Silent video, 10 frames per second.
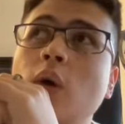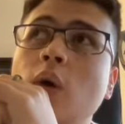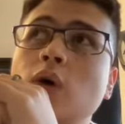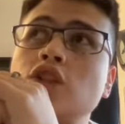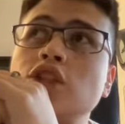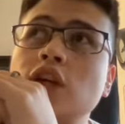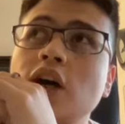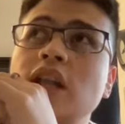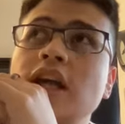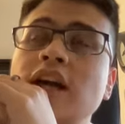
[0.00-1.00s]
or
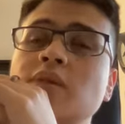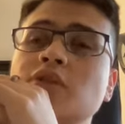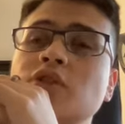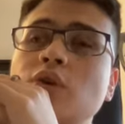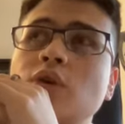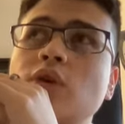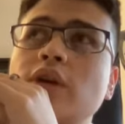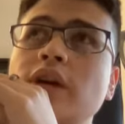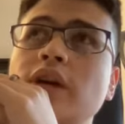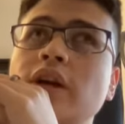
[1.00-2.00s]
Charlie Adams
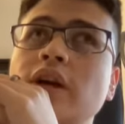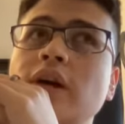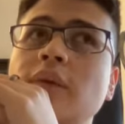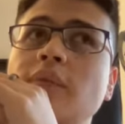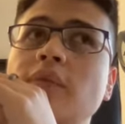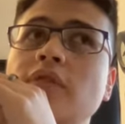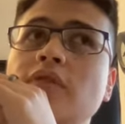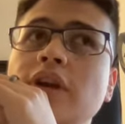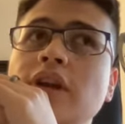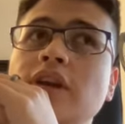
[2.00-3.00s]
scoring
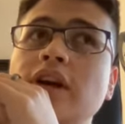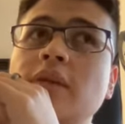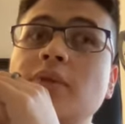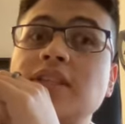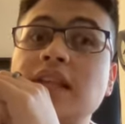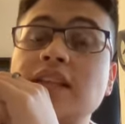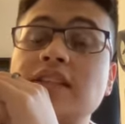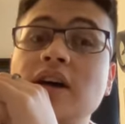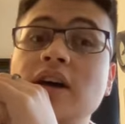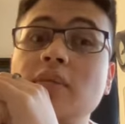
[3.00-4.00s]
free kick. Because at the
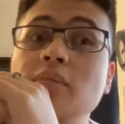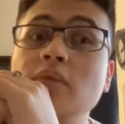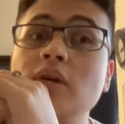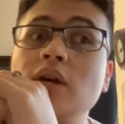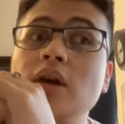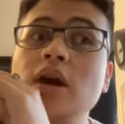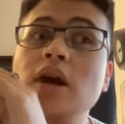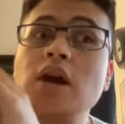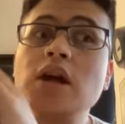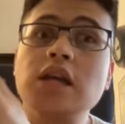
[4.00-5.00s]
time,
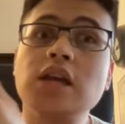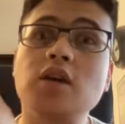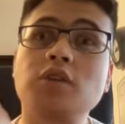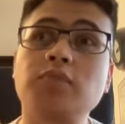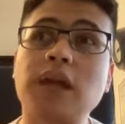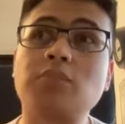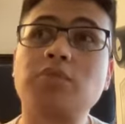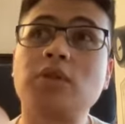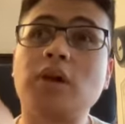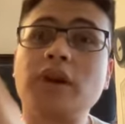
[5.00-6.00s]
he cost
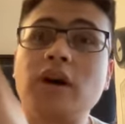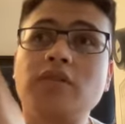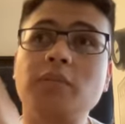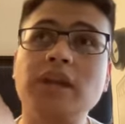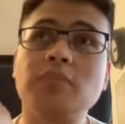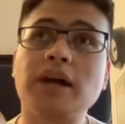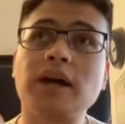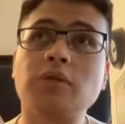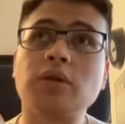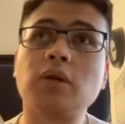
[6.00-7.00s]
Blackpool only
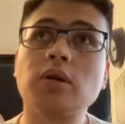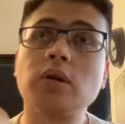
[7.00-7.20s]
£500,000.